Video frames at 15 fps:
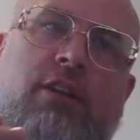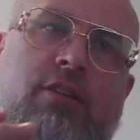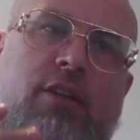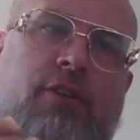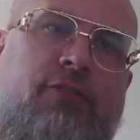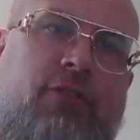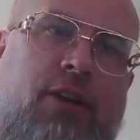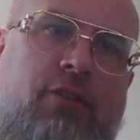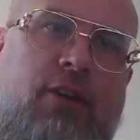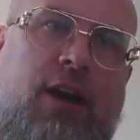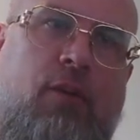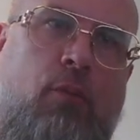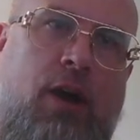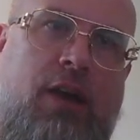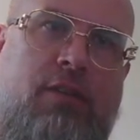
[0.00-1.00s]
to sort of figure
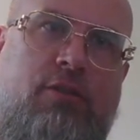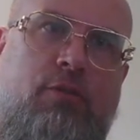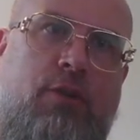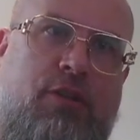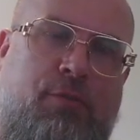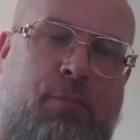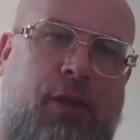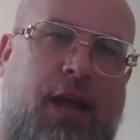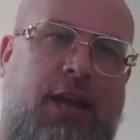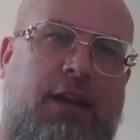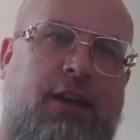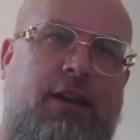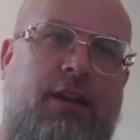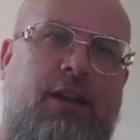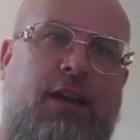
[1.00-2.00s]
out ways to explain
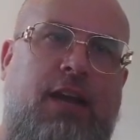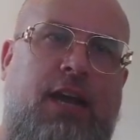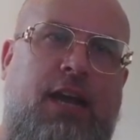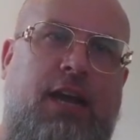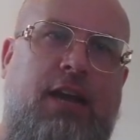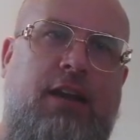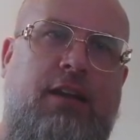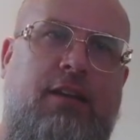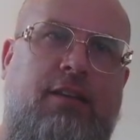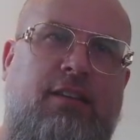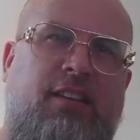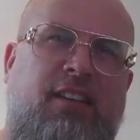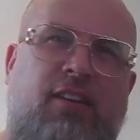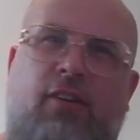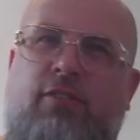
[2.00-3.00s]
it, and
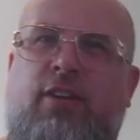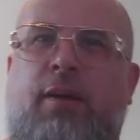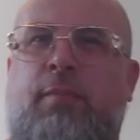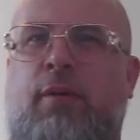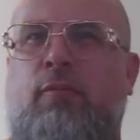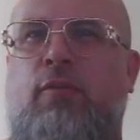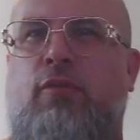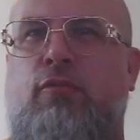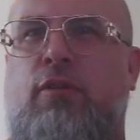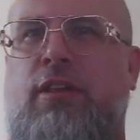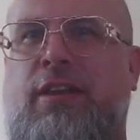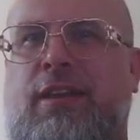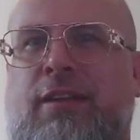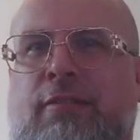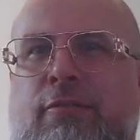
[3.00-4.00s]
you know, I've come up with really